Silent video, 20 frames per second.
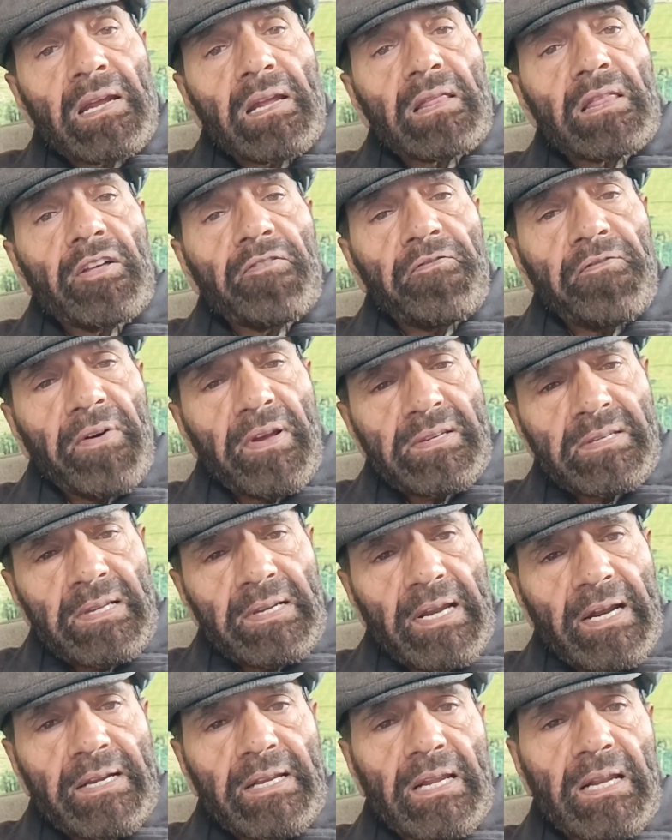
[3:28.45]
The first
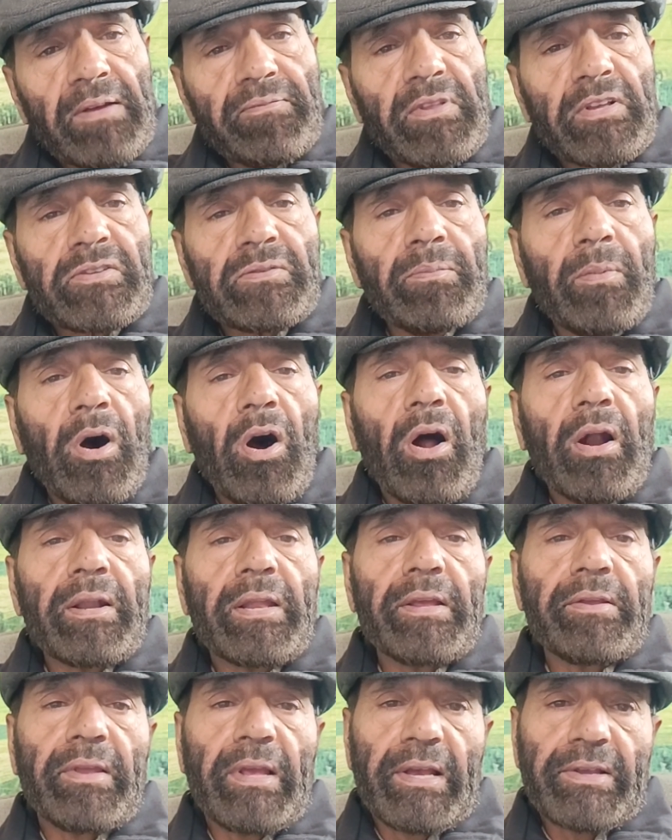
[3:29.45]
letter of the SMART
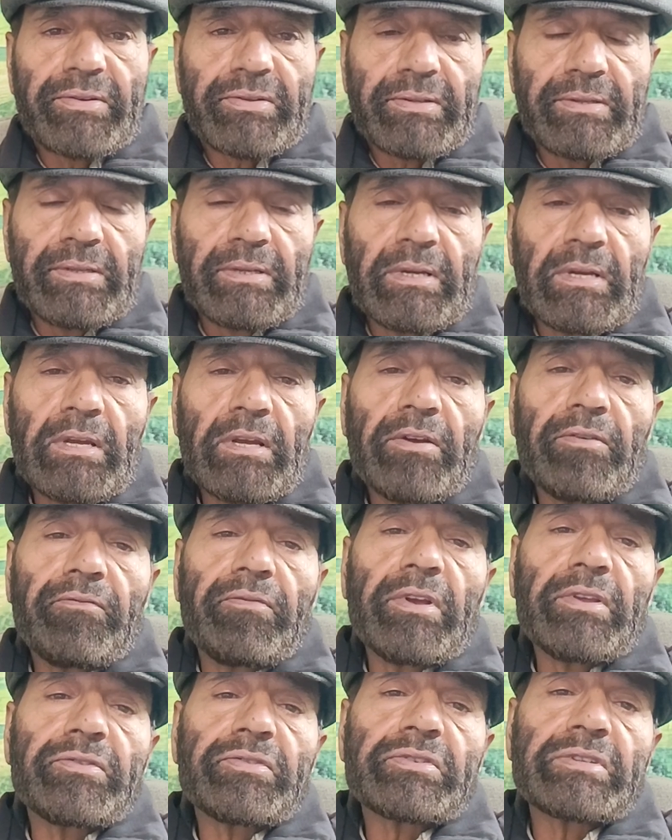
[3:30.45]
is S,
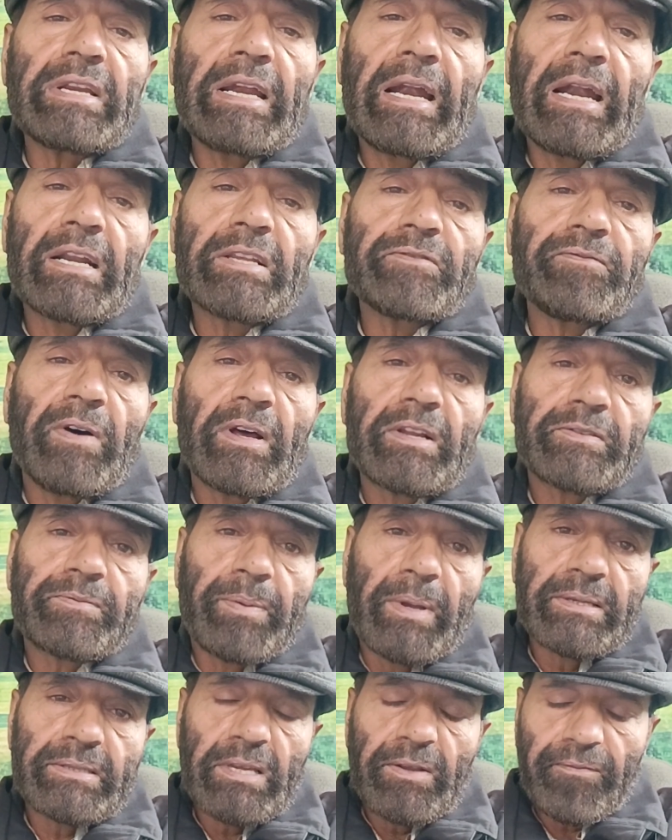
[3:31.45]
which stands for
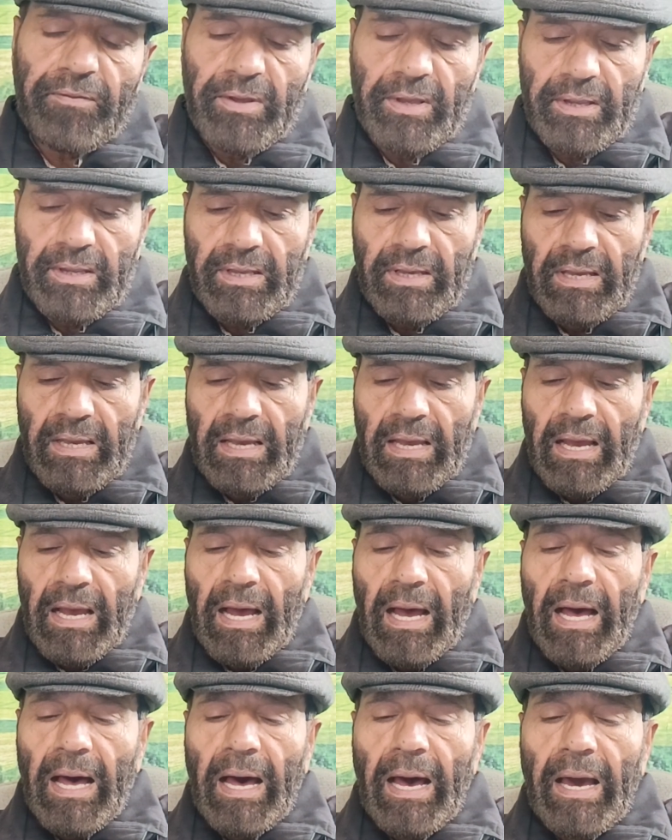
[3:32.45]
specific
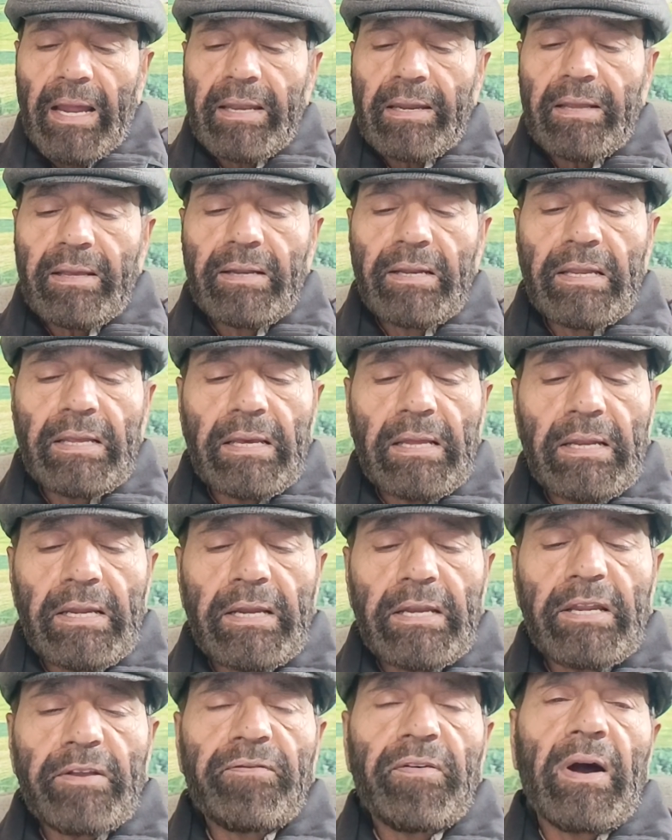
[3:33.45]
and
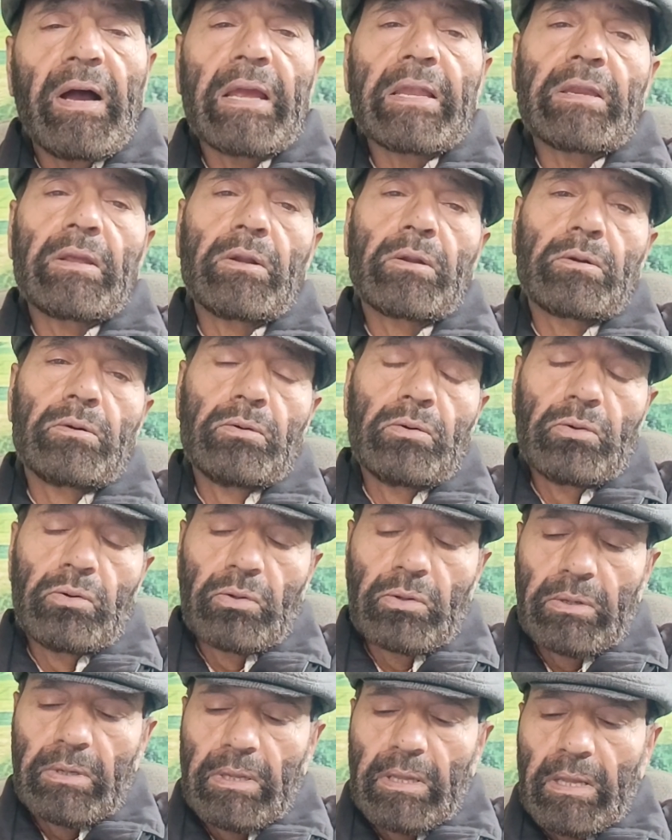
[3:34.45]
clearly define your goal.